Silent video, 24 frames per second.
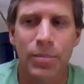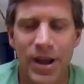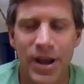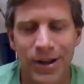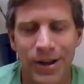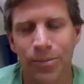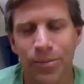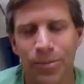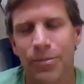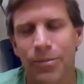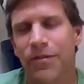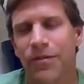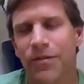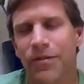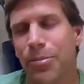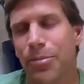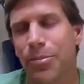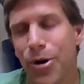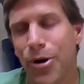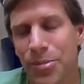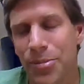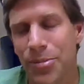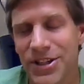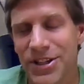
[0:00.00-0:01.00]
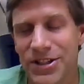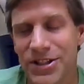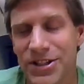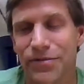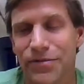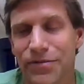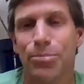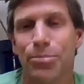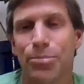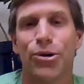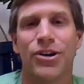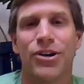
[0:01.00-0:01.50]
you know for purposes
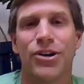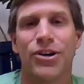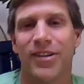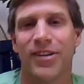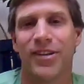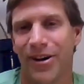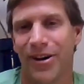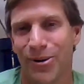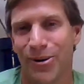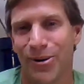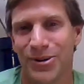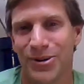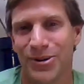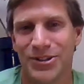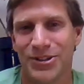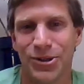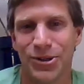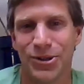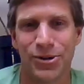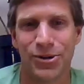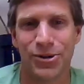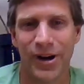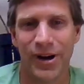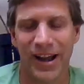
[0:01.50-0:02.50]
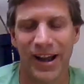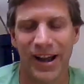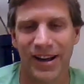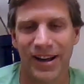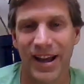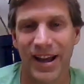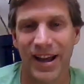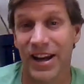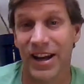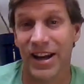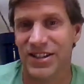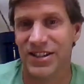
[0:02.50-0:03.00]
of the book though to create a,
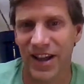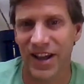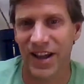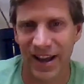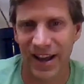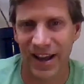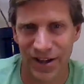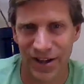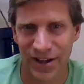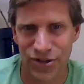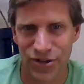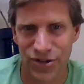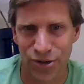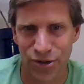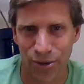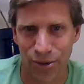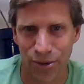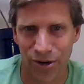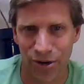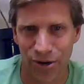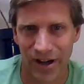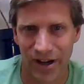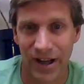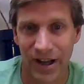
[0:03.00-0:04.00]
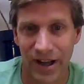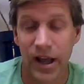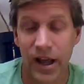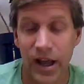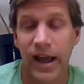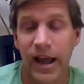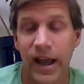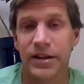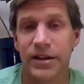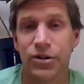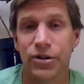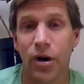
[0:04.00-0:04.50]
an exciting story
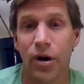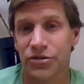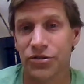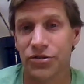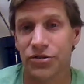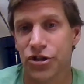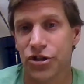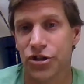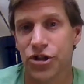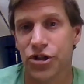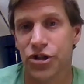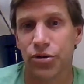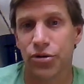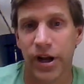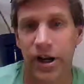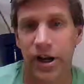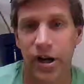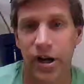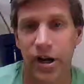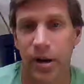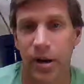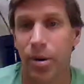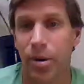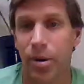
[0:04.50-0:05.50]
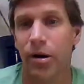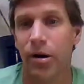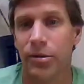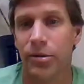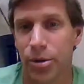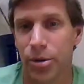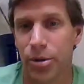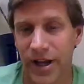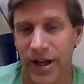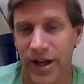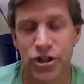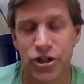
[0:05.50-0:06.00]
and to also just create a, a
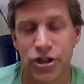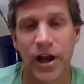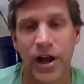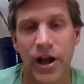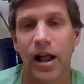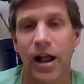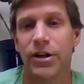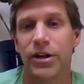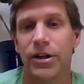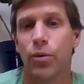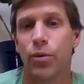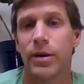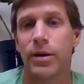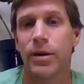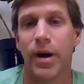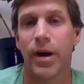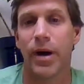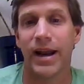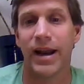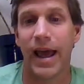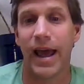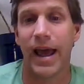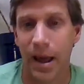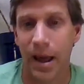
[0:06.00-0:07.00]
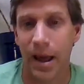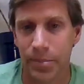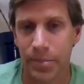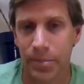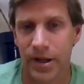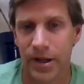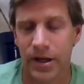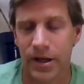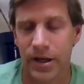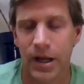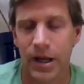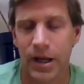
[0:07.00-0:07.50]
potentiality what might
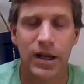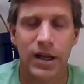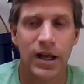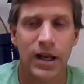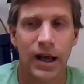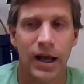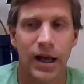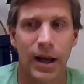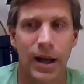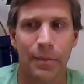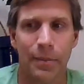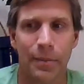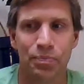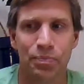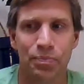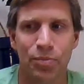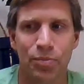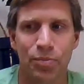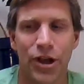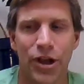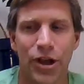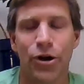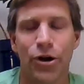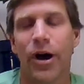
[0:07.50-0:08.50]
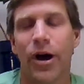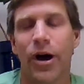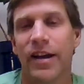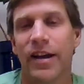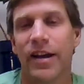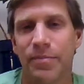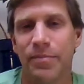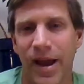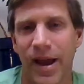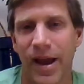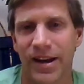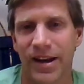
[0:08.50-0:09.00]
happen um, you know I
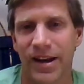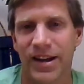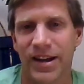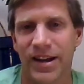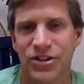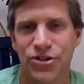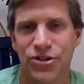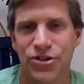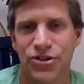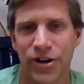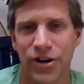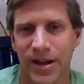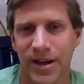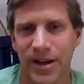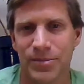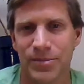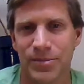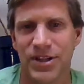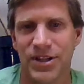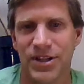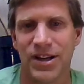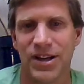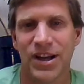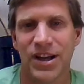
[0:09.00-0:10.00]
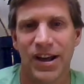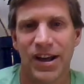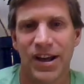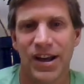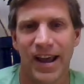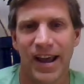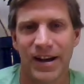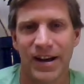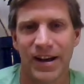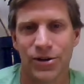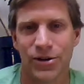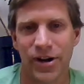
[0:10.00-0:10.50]
have painted extremes and
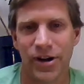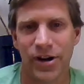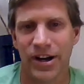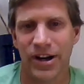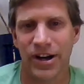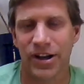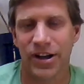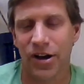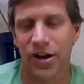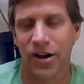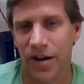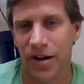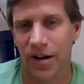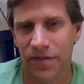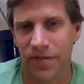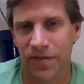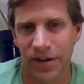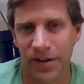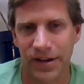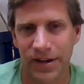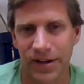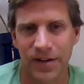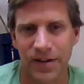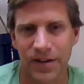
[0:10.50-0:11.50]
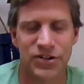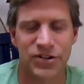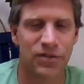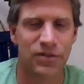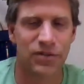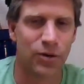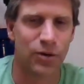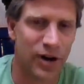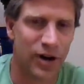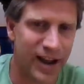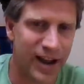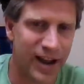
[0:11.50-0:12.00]
and created a conflict of
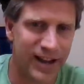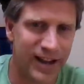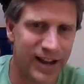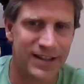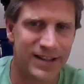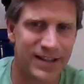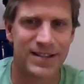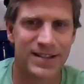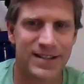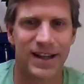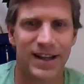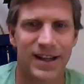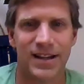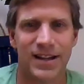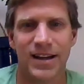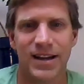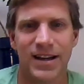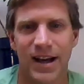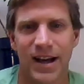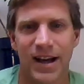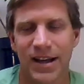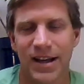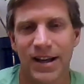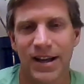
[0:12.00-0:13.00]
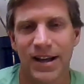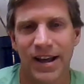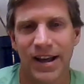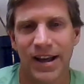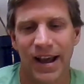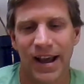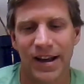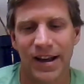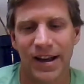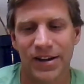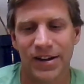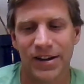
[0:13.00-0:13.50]
civil rights and uh,
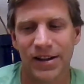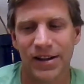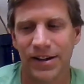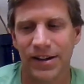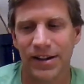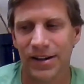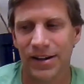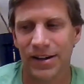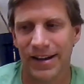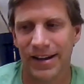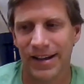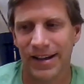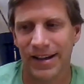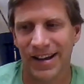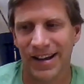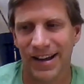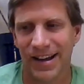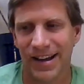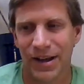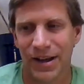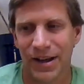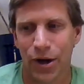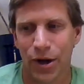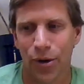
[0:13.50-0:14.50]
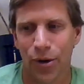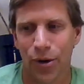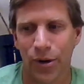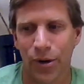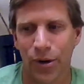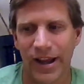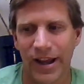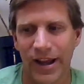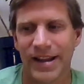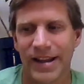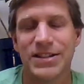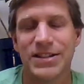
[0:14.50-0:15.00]
and clearly uh, it